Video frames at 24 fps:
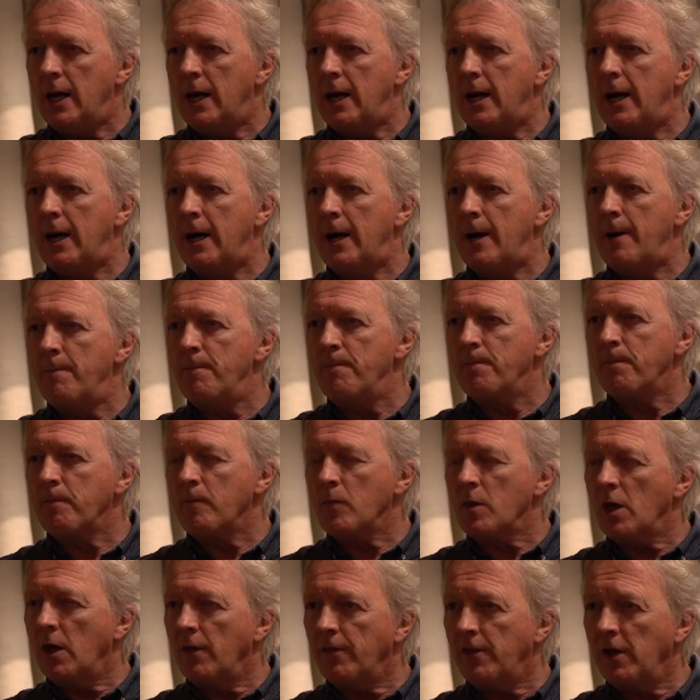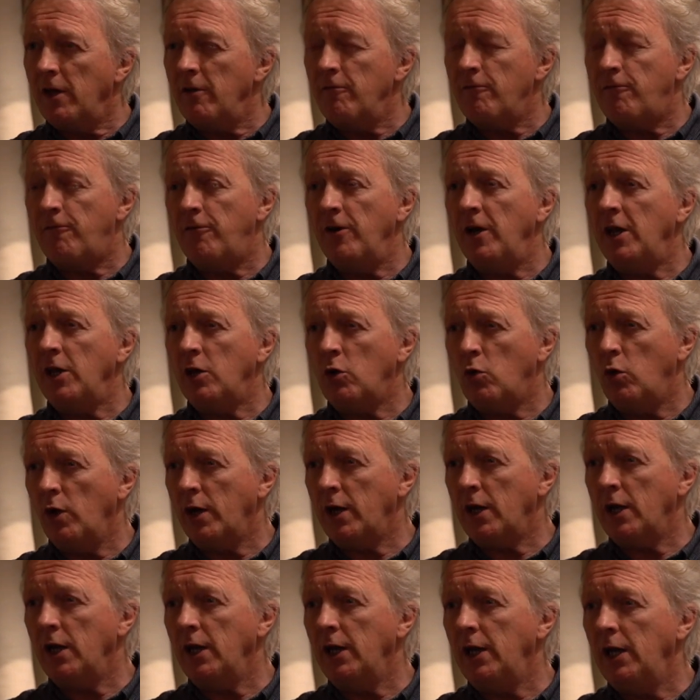Then fairly
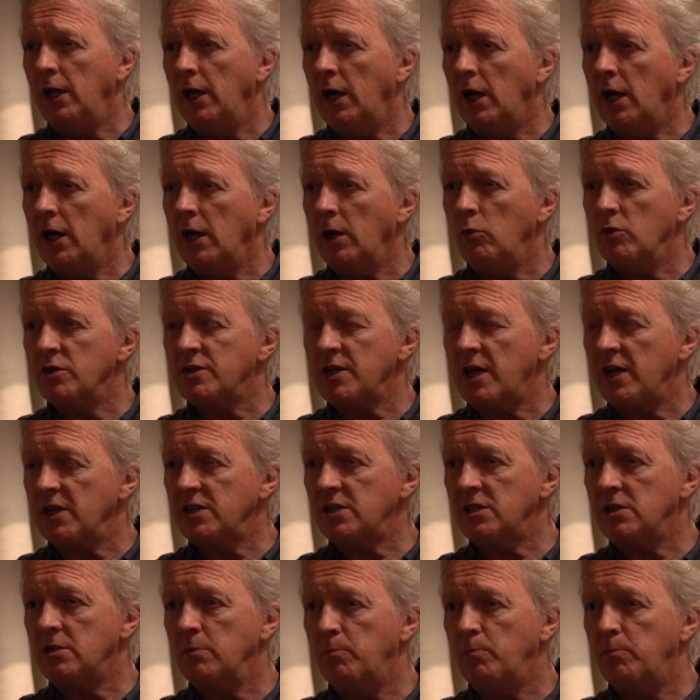quickly I was asked